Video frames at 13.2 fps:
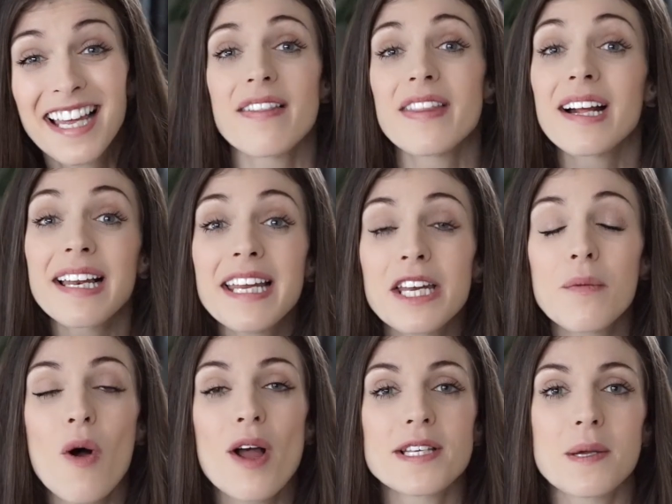And then cleaning
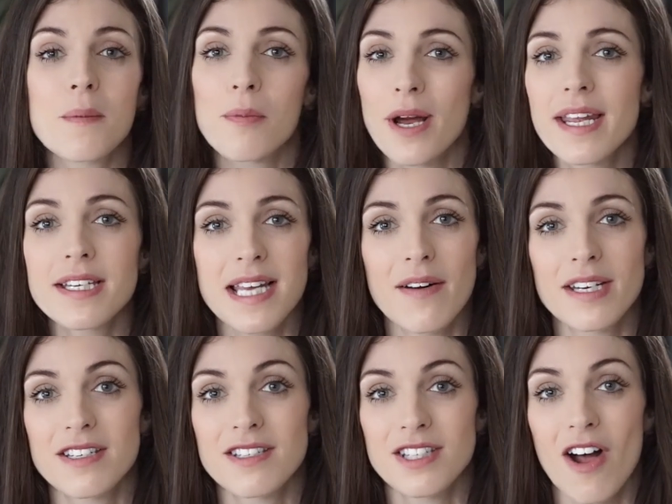wise, break it down
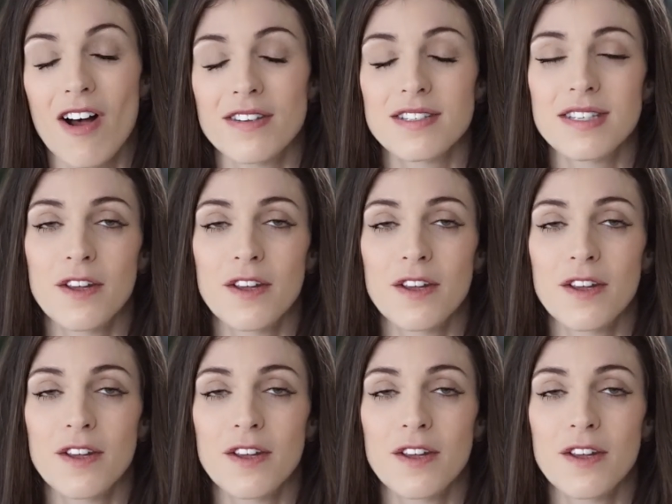into tasks.